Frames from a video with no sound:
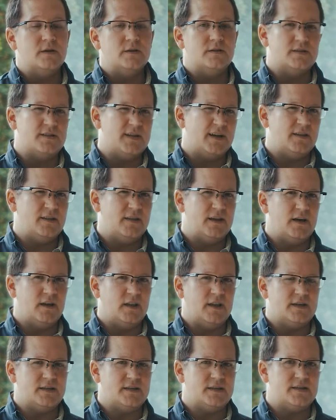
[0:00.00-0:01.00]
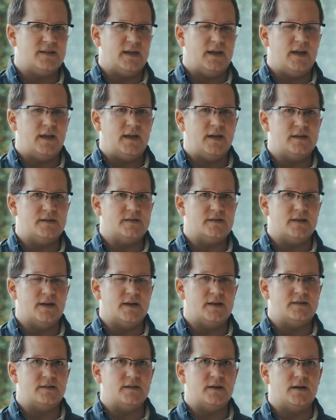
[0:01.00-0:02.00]
The second thing I'd like to say is
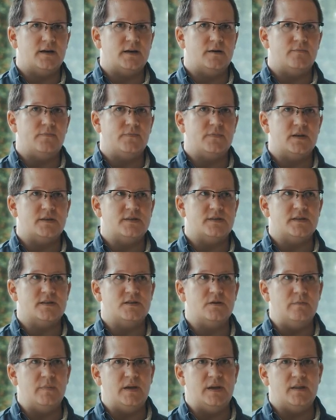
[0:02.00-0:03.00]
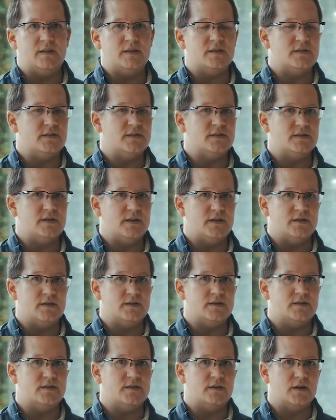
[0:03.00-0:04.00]
that to me that this
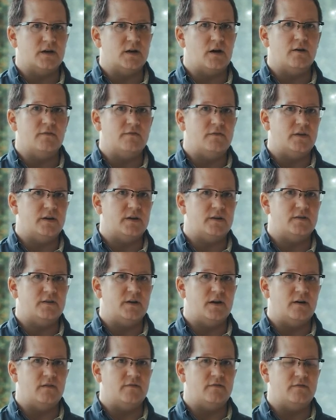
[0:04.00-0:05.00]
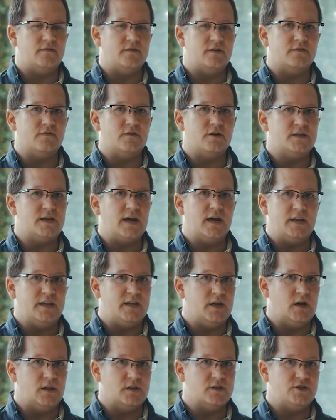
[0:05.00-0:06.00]
is a conflict of different
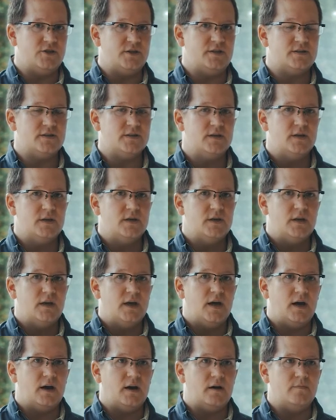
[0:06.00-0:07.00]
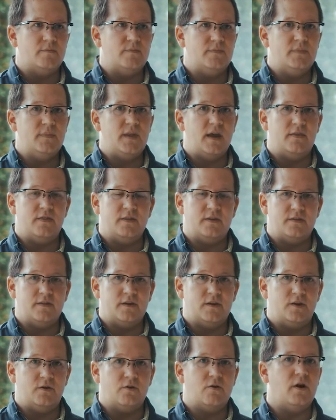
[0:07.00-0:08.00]
ideologies, and that
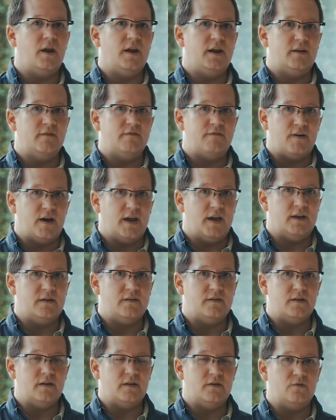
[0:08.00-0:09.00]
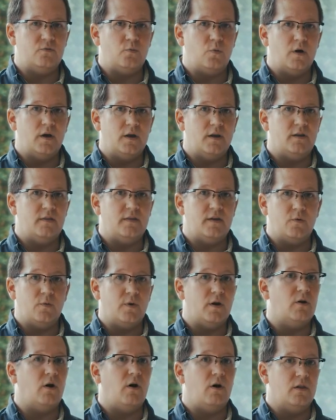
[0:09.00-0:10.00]
the Ukrainian fight is one that
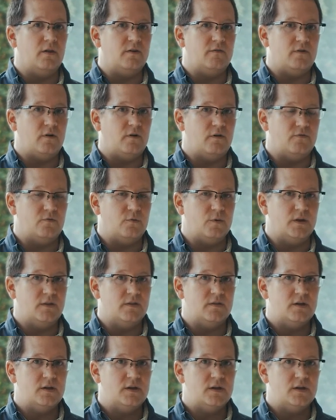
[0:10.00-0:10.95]
we are all involved with.